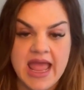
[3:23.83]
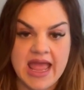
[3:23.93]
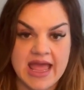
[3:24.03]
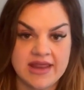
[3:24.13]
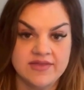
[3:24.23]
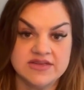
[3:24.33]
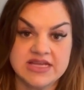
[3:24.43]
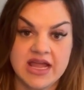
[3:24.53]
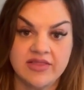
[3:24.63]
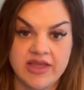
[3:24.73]
And the
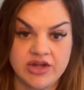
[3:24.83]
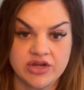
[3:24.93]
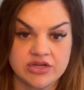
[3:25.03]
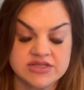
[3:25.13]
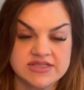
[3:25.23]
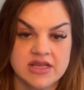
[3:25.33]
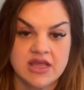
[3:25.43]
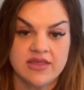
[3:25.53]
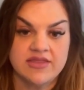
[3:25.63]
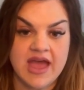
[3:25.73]
dilators
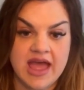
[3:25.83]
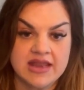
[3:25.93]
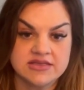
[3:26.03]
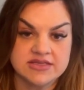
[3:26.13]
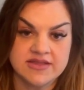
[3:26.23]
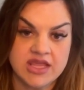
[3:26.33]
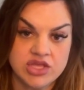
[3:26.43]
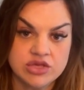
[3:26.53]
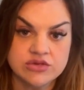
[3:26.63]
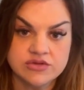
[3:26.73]
that they
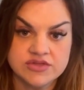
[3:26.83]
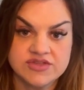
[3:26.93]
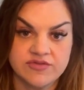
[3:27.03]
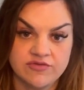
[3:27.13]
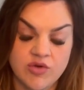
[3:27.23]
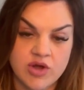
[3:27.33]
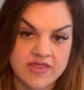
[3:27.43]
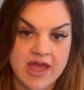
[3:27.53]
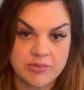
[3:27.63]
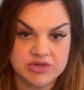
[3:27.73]
use for
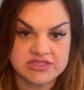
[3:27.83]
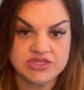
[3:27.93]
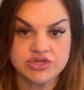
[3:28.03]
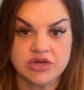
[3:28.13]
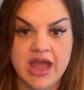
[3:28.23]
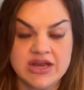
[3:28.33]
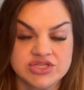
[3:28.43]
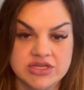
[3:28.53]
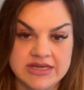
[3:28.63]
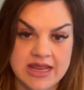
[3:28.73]
that procedure are
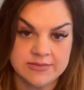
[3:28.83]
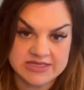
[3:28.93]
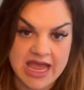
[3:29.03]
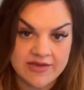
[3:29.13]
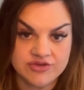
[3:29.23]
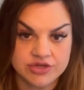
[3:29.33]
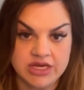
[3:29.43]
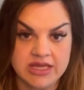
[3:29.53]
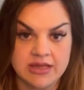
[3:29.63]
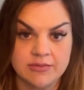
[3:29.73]
actually named after
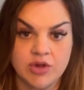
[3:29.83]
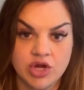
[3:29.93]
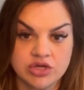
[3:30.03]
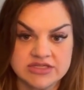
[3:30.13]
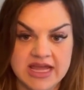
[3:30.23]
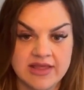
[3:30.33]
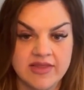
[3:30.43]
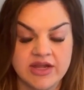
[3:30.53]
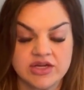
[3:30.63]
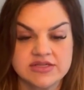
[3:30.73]
him, Hearn
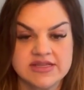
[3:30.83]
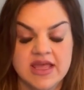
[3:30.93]
dilators.